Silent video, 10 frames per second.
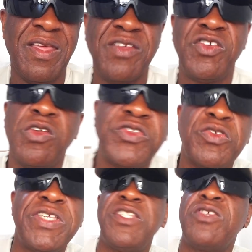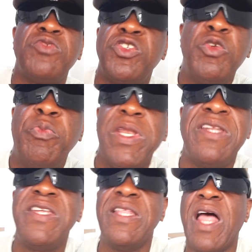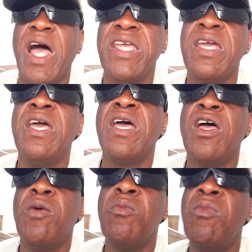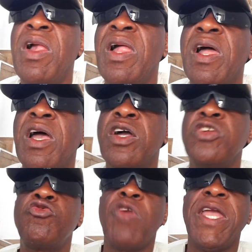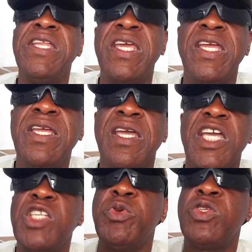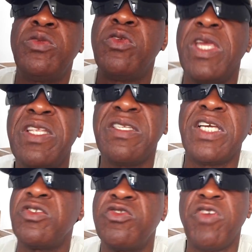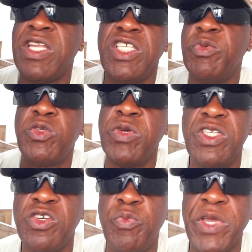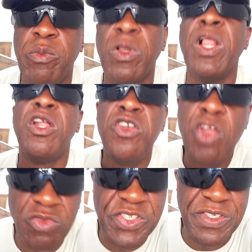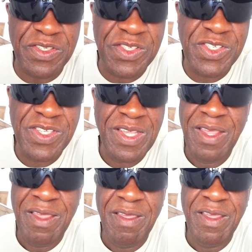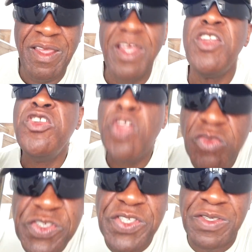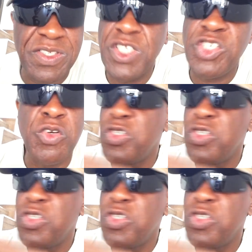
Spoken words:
She also said some stupidity like international trading is between two people. Nonsense. Nonsense. It shows